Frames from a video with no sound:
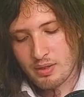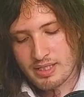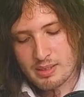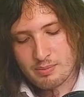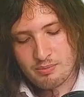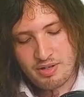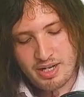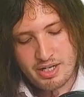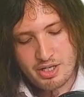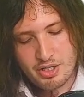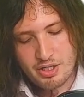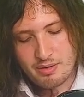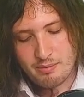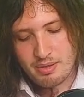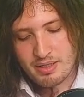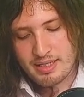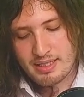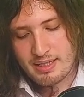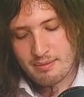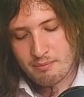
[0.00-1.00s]
expression,
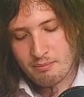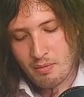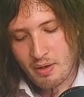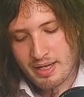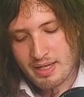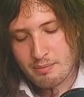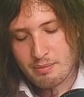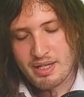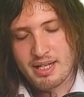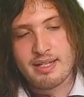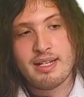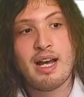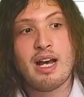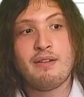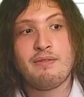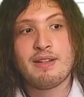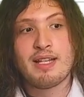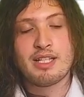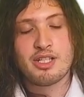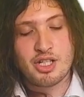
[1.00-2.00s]
because it might be
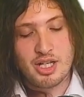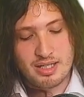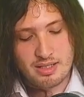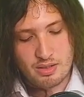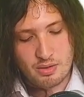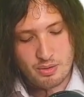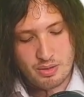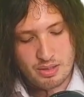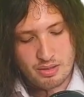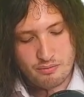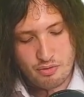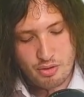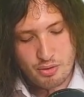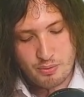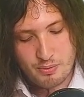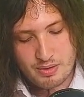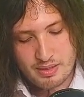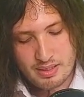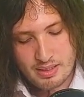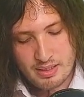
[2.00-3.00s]
enough, let's just look at the
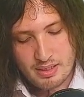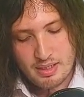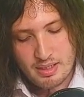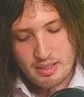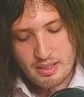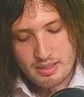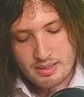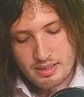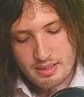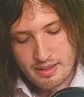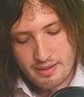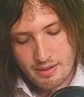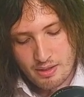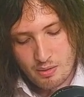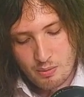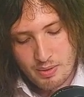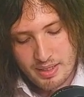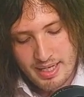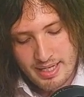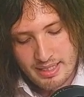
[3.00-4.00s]
root. So
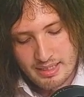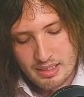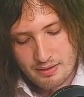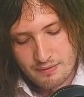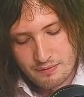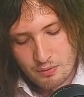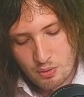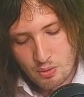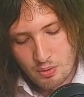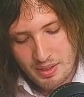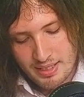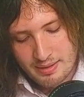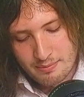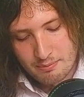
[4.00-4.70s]
when x is 4, that's